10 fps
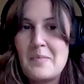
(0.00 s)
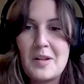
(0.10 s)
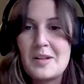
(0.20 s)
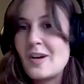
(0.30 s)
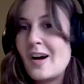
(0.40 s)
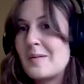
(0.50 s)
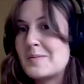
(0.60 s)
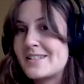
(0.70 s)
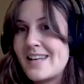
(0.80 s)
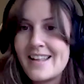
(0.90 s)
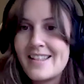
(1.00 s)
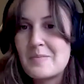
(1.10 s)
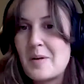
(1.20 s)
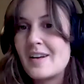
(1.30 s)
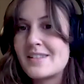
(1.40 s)
book the jobs and take the
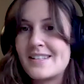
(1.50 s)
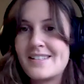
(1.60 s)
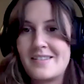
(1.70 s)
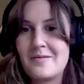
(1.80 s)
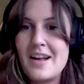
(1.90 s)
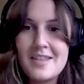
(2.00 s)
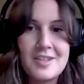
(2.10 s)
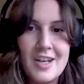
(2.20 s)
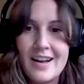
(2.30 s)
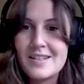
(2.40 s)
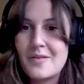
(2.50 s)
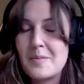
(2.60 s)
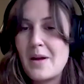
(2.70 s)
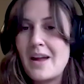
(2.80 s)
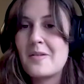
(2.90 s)
deposits and write the checks
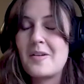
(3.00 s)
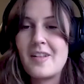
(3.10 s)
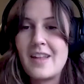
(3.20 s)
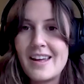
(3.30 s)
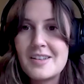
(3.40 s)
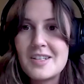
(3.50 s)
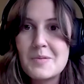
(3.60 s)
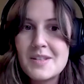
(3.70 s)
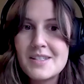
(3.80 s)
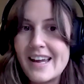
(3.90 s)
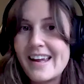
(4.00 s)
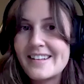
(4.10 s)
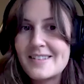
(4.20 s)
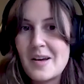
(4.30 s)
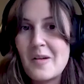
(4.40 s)
for payroll like it just was
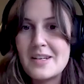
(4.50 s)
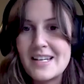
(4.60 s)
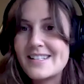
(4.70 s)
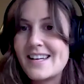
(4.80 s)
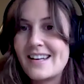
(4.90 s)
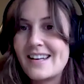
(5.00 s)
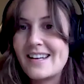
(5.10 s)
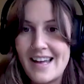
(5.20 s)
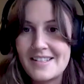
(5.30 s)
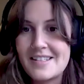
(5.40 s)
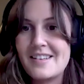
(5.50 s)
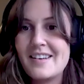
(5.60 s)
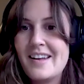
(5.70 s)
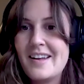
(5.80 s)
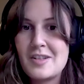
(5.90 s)
like so addicting to get to